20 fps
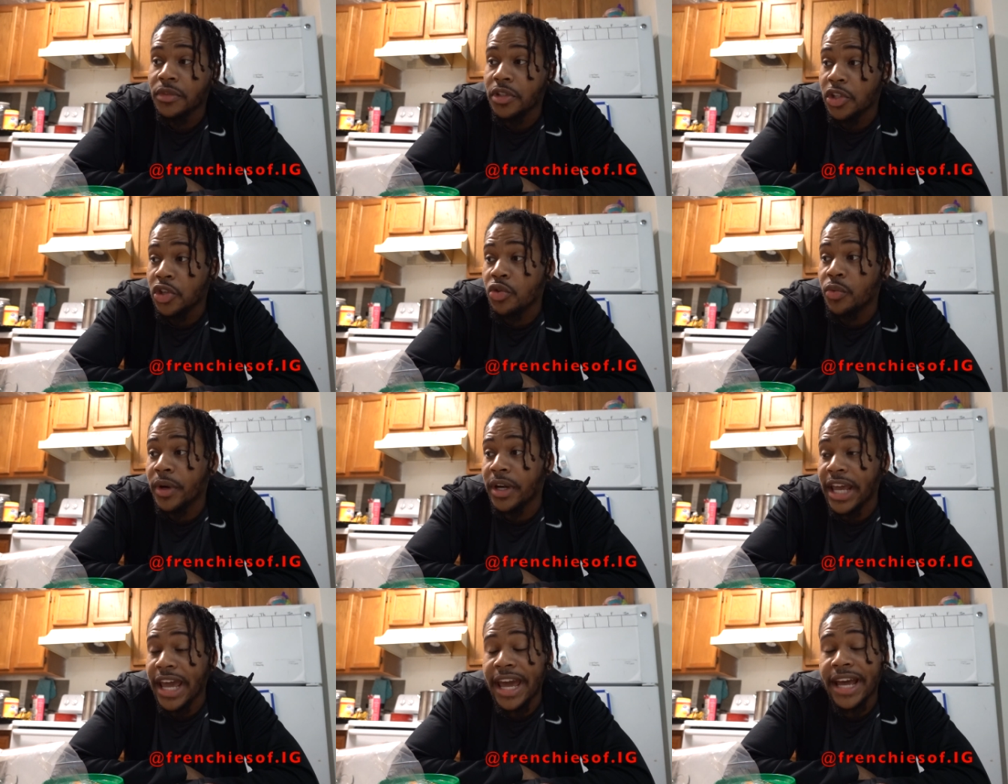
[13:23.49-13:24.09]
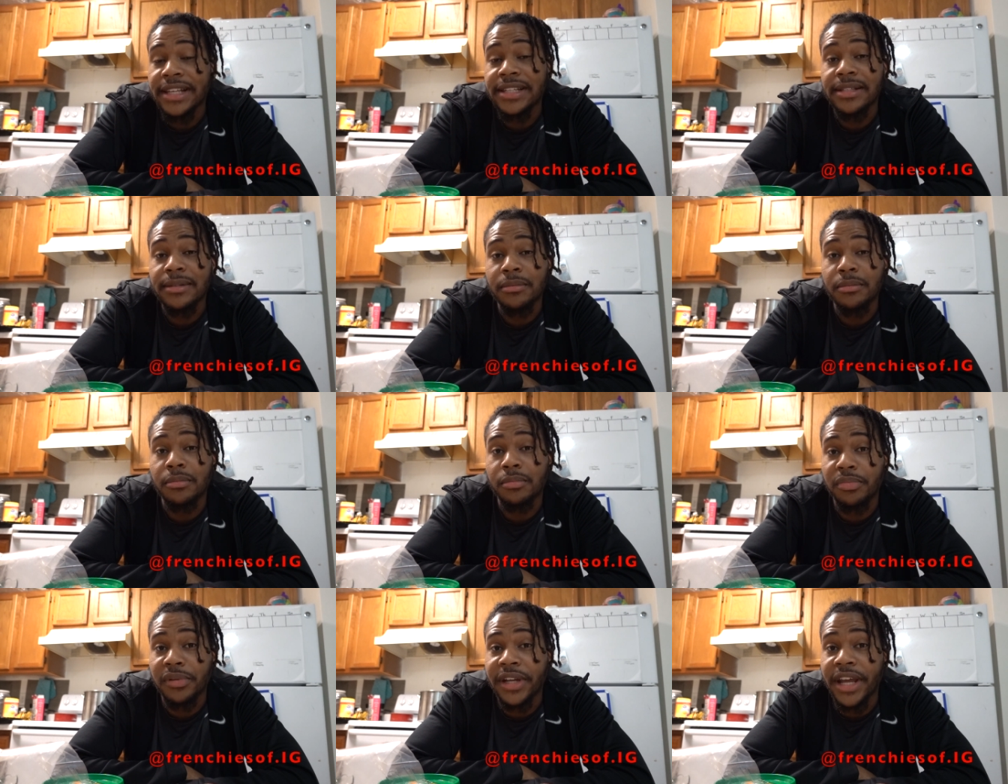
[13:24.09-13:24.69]
You want to add
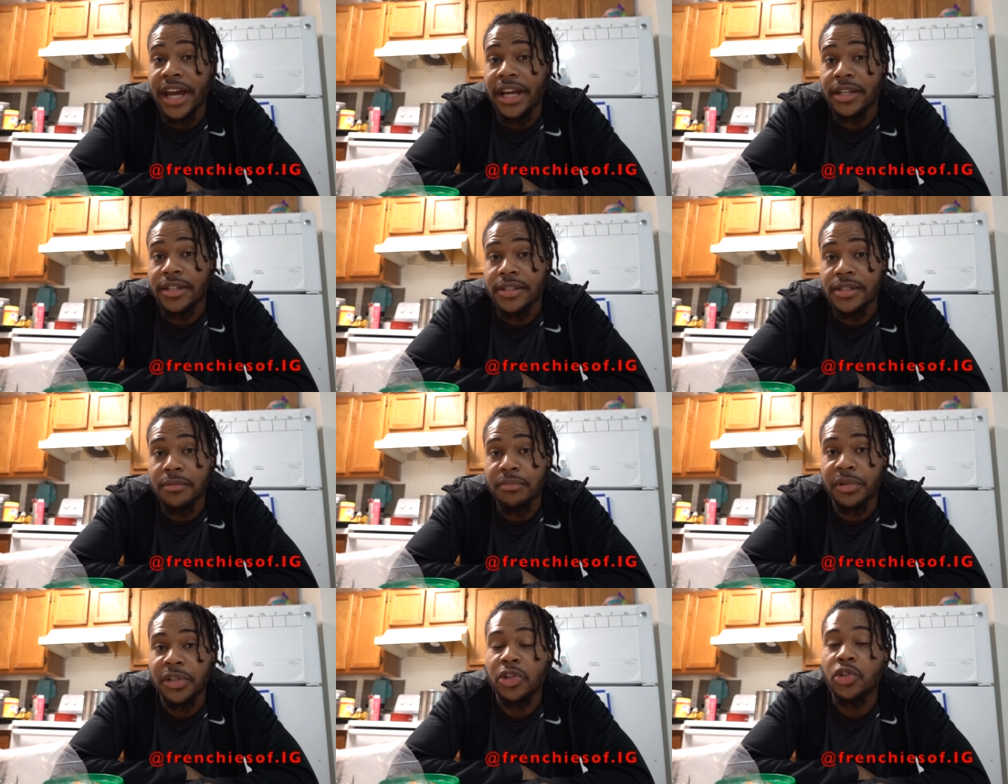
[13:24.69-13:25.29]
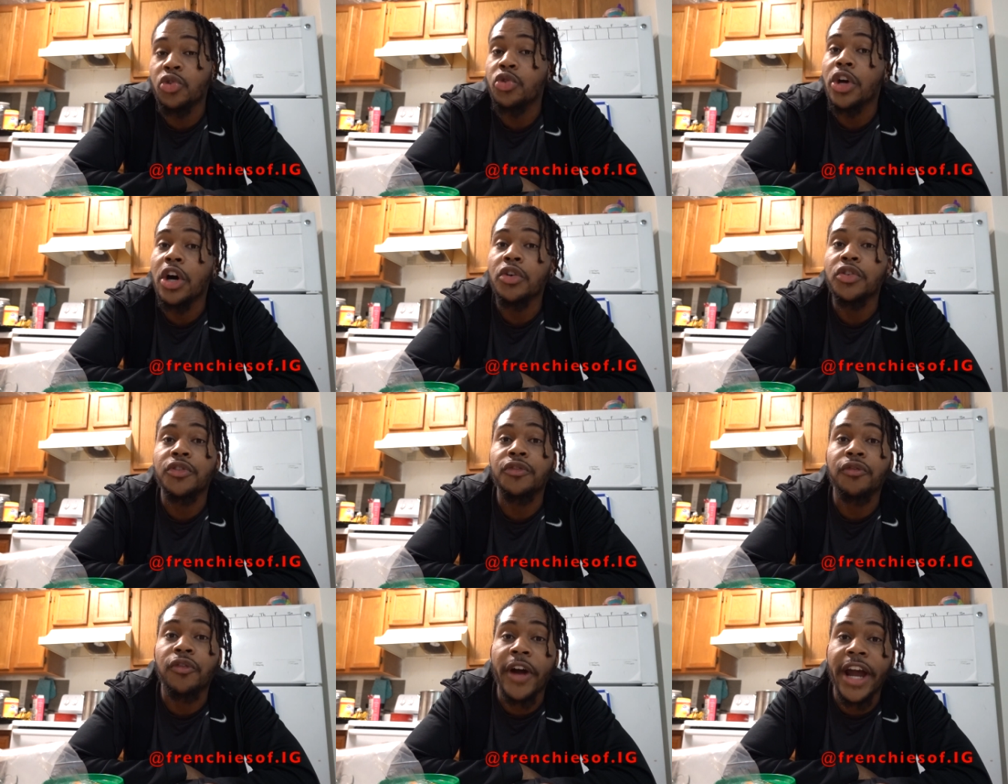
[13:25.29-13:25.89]
some bananas, but do
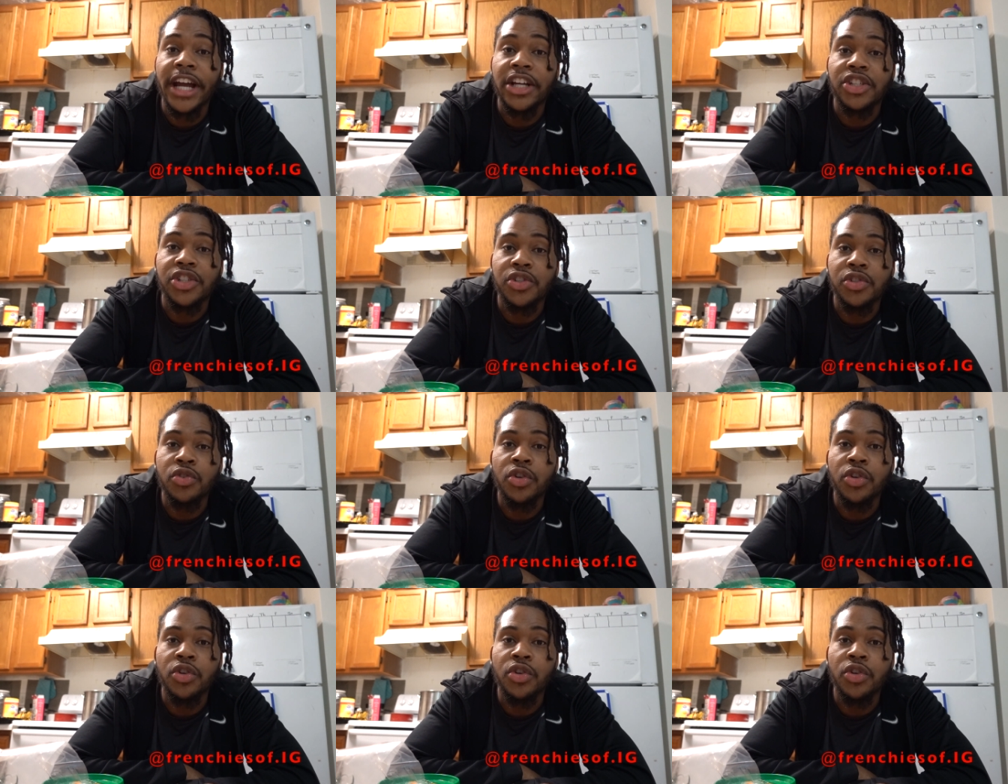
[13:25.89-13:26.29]
those fresh.